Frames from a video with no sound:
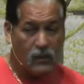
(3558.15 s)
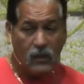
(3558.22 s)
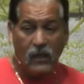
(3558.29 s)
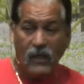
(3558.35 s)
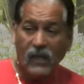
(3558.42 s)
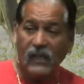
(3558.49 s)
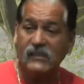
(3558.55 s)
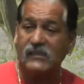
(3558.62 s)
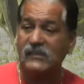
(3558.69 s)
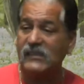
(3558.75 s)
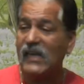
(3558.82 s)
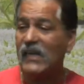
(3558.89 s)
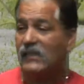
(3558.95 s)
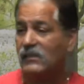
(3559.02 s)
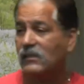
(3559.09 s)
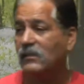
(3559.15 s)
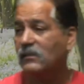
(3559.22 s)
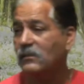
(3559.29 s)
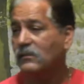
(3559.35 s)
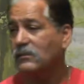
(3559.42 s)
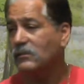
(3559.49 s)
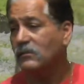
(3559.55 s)
He sent
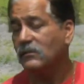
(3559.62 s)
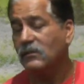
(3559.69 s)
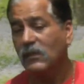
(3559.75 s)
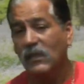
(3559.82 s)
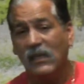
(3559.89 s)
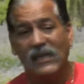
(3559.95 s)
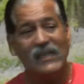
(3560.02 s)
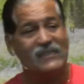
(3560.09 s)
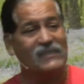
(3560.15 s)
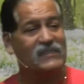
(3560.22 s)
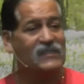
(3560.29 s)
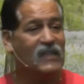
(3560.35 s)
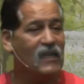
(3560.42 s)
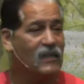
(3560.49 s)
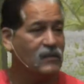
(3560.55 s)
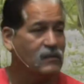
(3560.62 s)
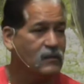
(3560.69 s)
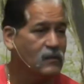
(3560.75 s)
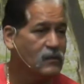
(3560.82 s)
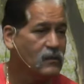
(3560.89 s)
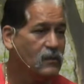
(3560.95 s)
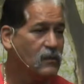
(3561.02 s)
his son
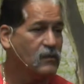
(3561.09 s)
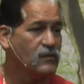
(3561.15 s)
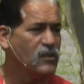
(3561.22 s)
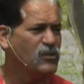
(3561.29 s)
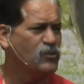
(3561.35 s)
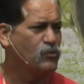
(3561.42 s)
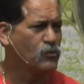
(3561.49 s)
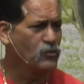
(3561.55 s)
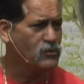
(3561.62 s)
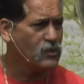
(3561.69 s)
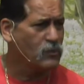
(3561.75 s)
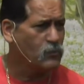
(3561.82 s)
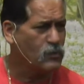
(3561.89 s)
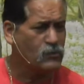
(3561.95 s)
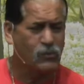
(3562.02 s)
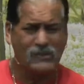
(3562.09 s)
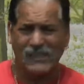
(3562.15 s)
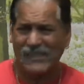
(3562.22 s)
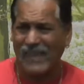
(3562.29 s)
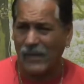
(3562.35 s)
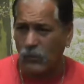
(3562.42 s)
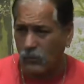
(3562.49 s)
to Jerusalem, which was a
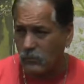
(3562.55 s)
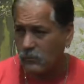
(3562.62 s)
ghetto.